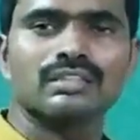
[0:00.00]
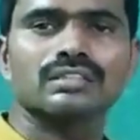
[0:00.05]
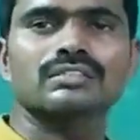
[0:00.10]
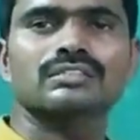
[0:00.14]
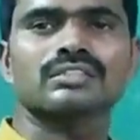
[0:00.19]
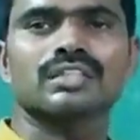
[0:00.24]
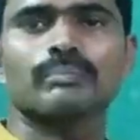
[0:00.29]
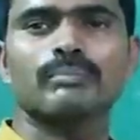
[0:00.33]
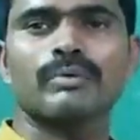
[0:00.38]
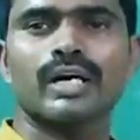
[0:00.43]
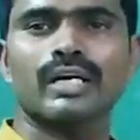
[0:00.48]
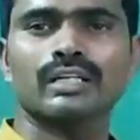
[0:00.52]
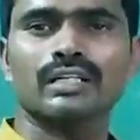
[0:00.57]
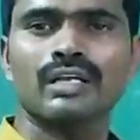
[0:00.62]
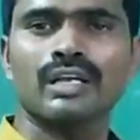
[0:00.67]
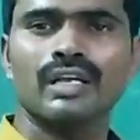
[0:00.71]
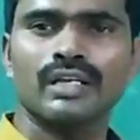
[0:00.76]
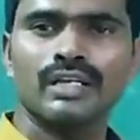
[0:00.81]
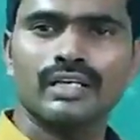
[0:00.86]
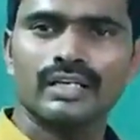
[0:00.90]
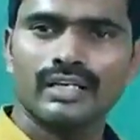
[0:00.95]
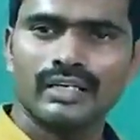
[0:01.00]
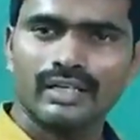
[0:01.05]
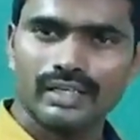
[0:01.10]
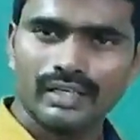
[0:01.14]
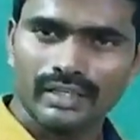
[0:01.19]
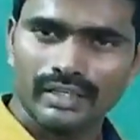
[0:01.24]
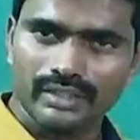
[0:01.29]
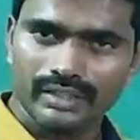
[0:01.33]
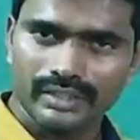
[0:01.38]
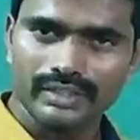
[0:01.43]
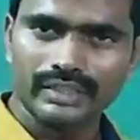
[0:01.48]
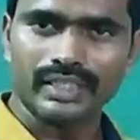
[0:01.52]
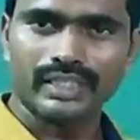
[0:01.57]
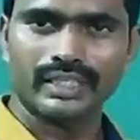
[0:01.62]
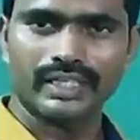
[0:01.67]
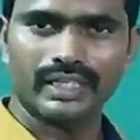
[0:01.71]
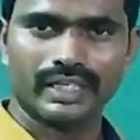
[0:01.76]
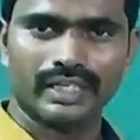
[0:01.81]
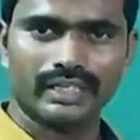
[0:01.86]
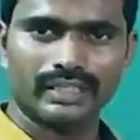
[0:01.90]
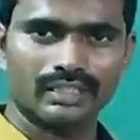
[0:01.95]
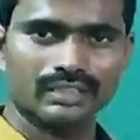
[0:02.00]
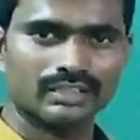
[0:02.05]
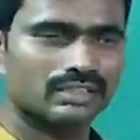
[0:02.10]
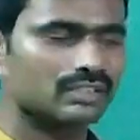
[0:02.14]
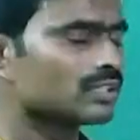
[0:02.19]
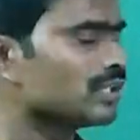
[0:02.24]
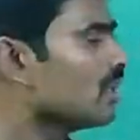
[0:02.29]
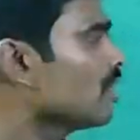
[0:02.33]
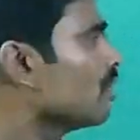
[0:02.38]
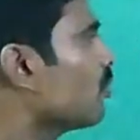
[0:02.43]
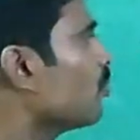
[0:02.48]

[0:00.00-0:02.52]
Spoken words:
some are interior angles.